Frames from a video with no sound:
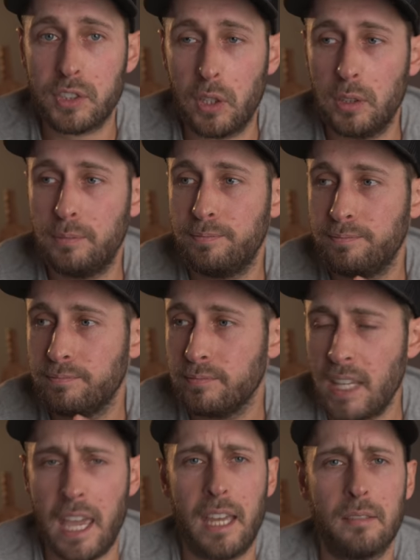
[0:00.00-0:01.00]
So
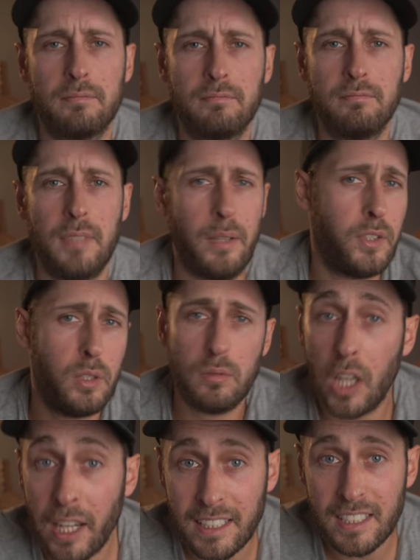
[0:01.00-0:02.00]
yeah, if
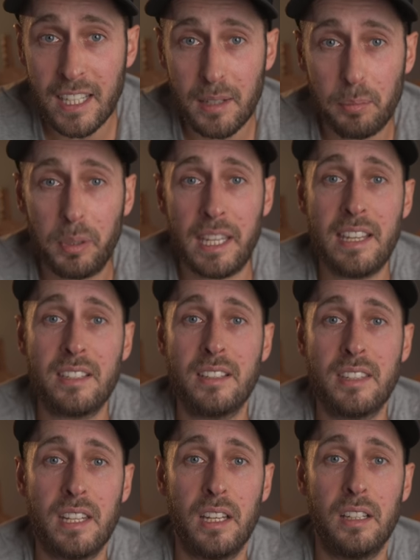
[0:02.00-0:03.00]
you liked it, please
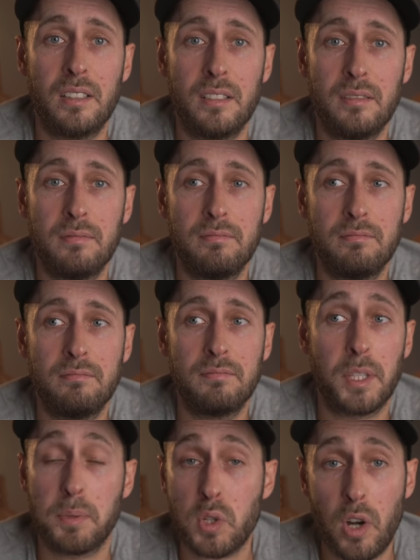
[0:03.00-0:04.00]
consider
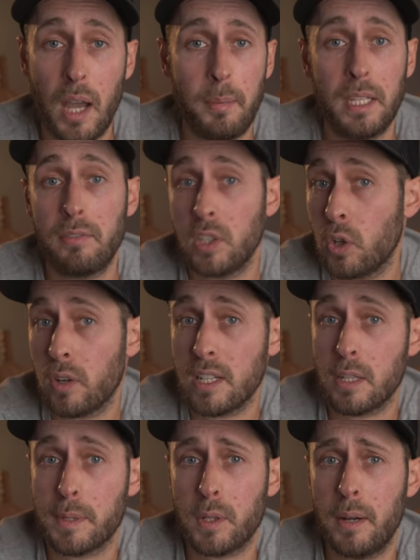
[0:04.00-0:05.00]
subscribing if you're not
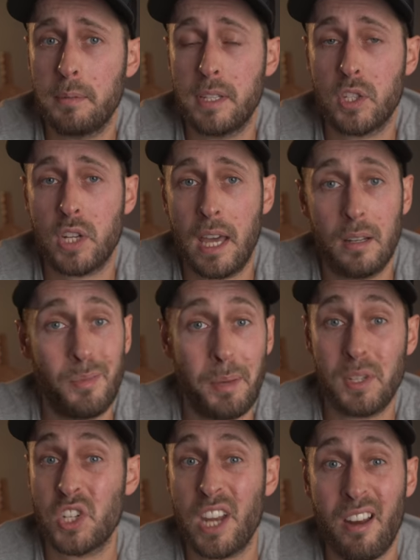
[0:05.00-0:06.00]
already subscribed to this channel.
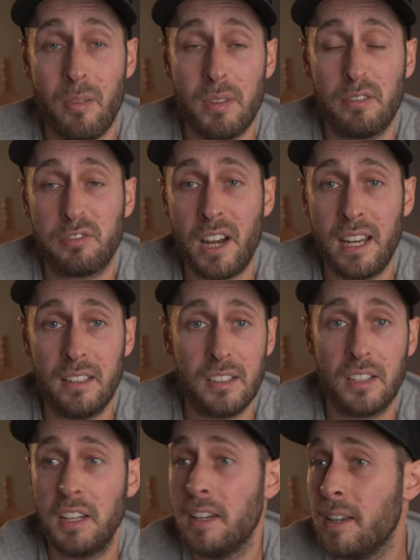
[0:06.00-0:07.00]
Maybe share it with a
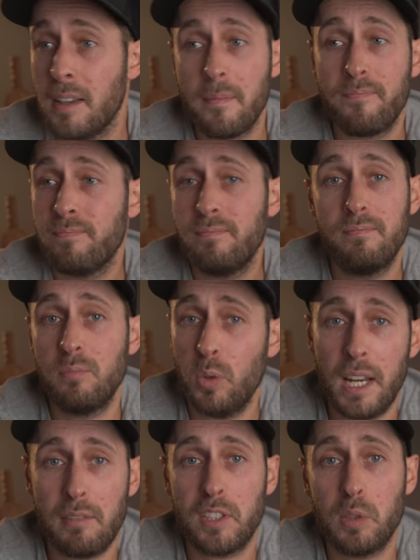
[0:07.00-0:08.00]
friend
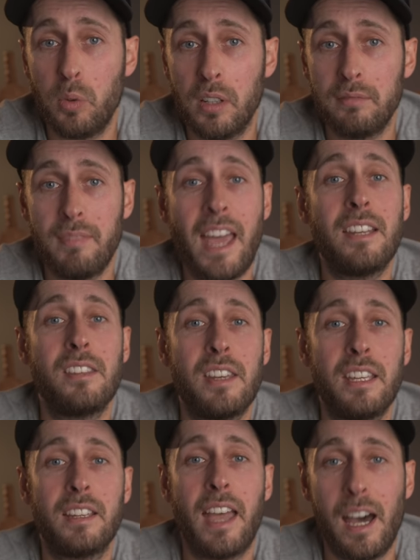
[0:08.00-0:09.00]
whatever you want.
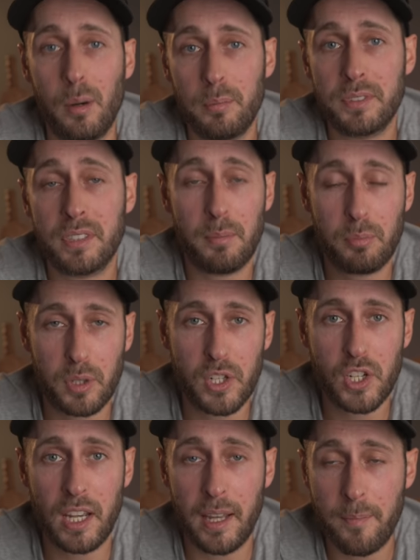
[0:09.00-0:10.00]
Anything helps, I
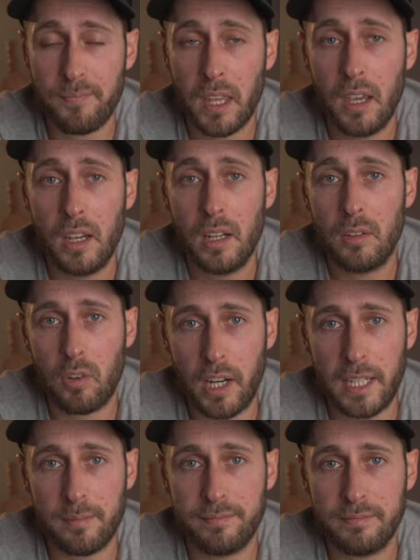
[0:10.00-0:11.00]
appreciate it.
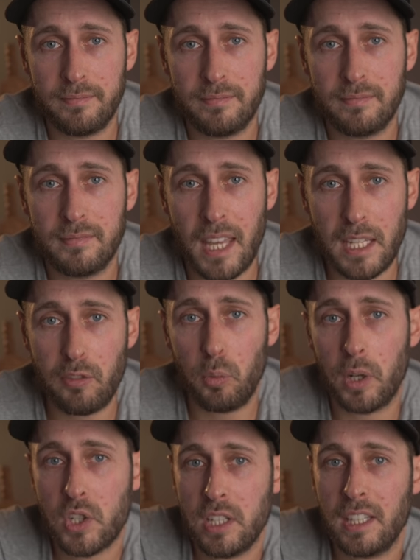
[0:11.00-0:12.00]
Right, thank you for
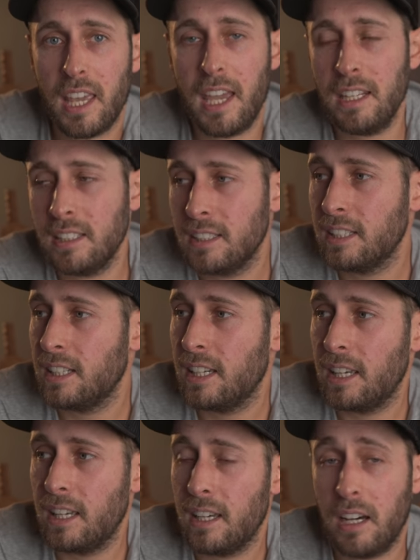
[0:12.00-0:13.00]
watching again.
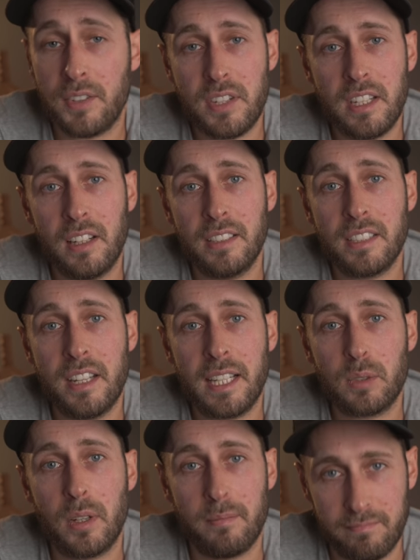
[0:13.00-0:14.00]
I'll see you guys in the
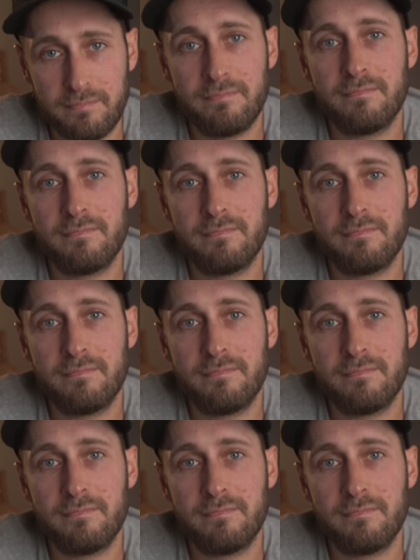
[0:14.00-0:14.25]
next one.